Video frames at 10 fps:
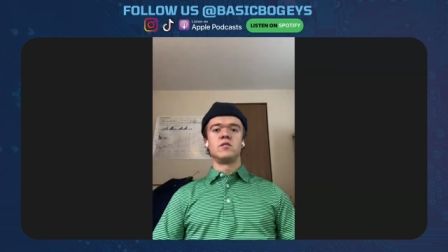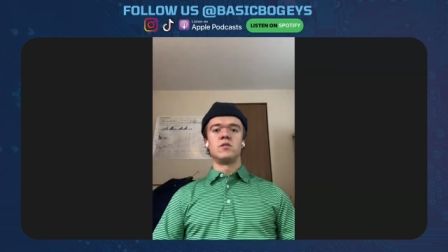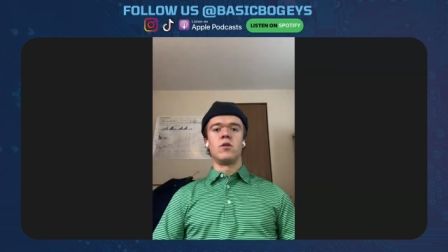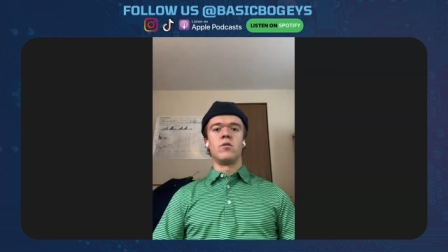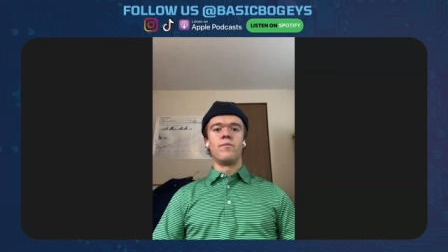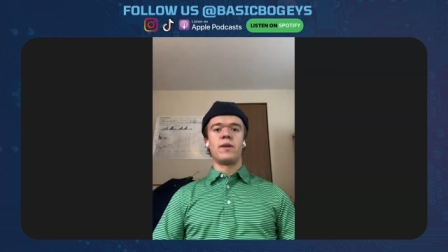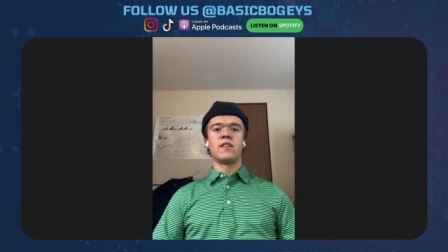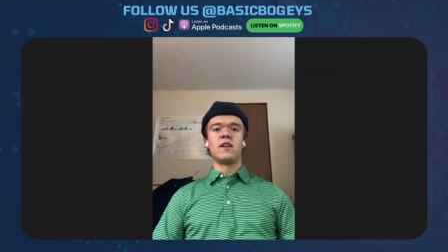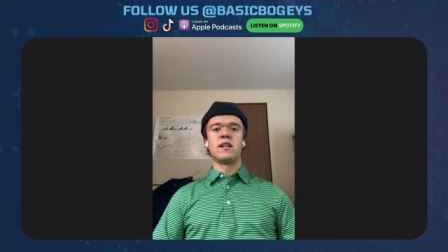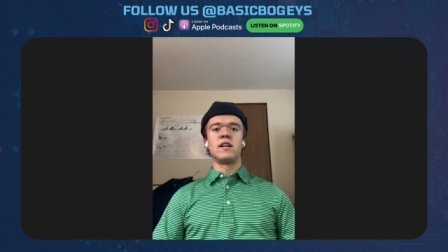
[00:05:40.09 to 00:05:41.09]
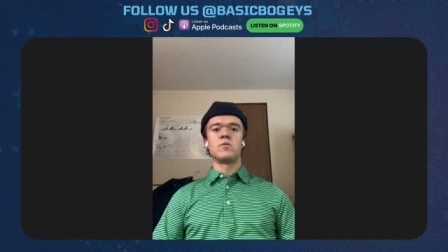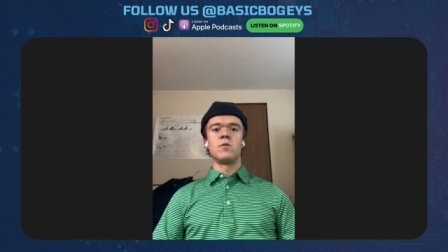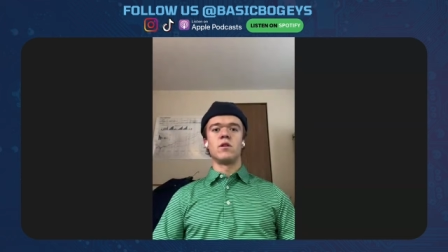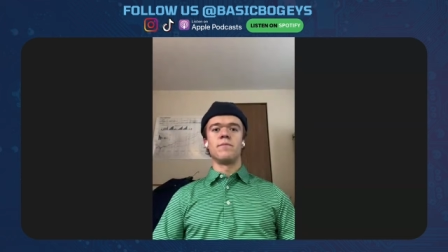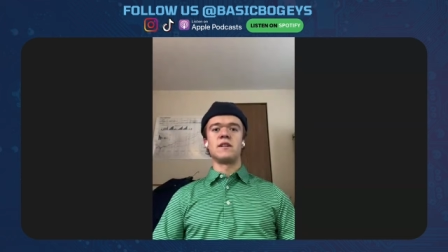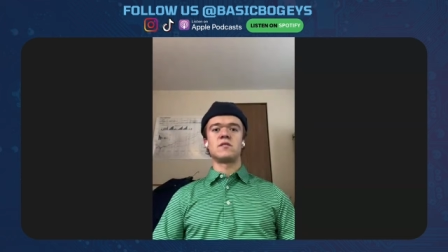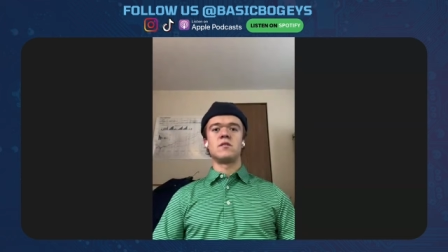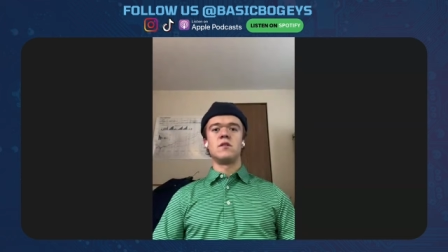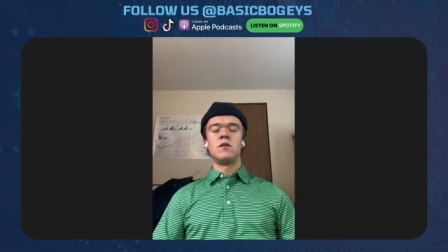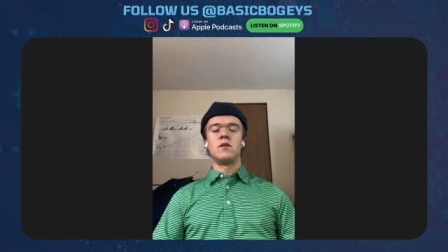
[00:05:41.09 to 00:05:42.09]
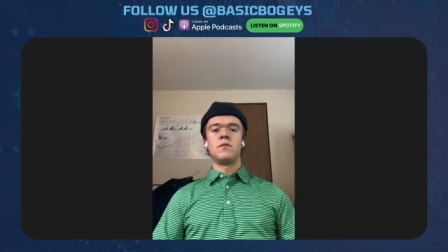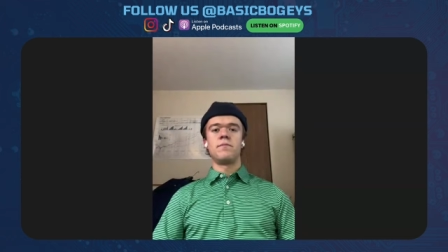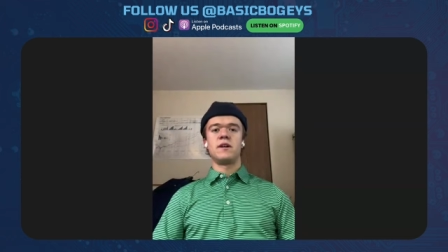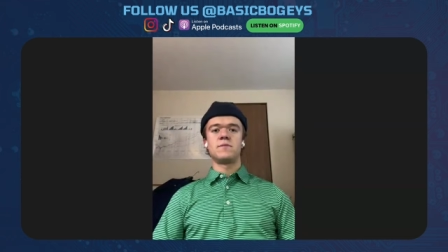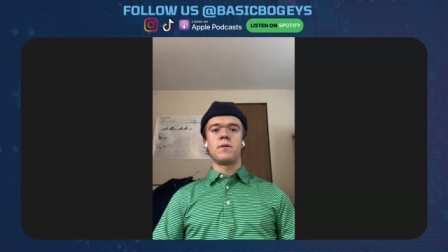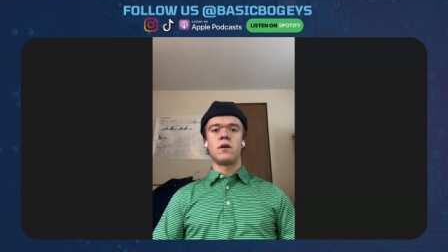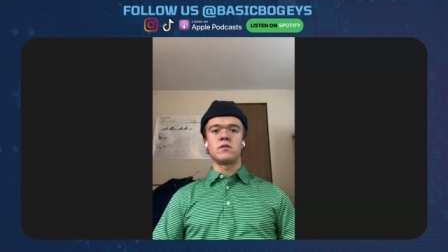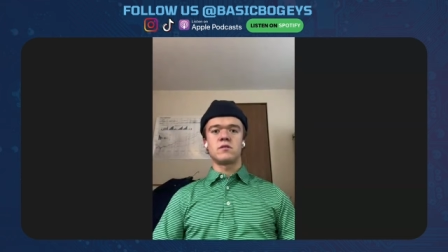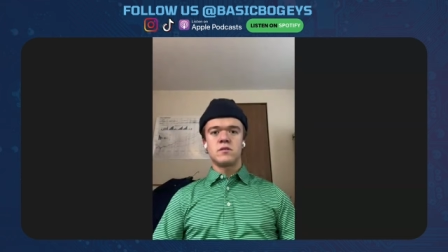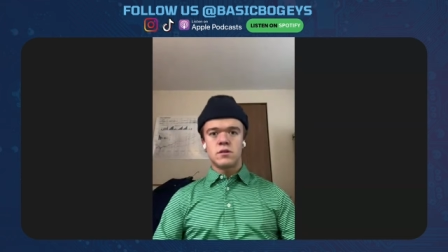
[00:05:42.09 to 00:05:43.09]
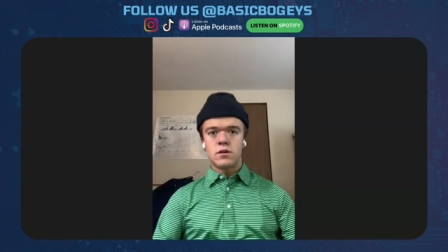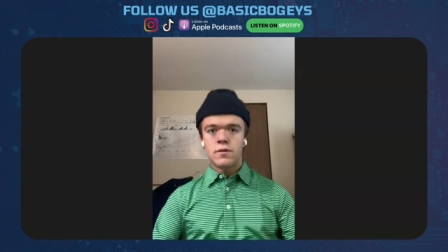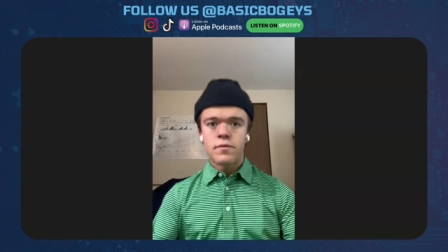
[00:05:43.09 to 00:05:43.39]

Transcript: So I think that's one of the best best parts. Uh,